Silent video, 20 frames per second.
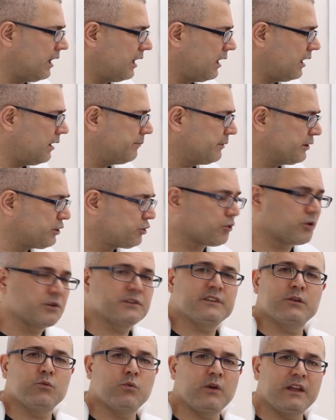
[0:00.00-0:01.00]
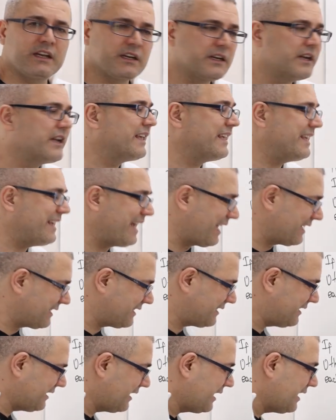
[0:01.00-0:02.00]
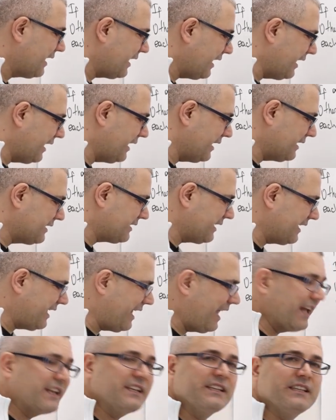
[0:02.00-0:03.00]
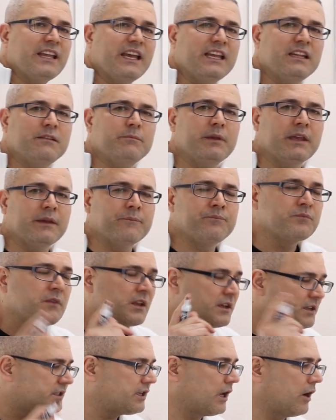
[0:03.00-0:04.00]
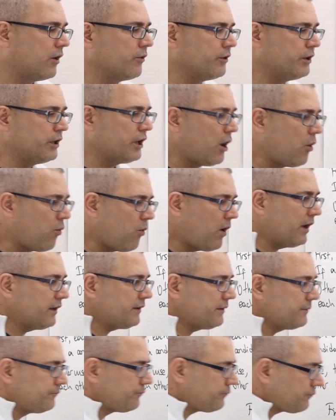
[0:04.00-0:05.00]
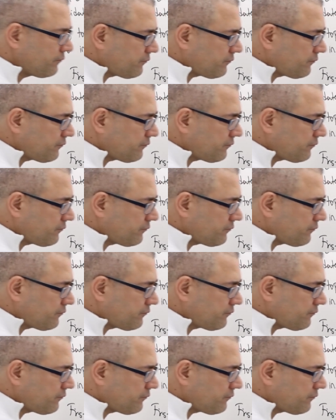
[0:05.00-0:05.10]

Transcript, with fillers: uh, majority winner? Yes, it is the candidate B. So you know what?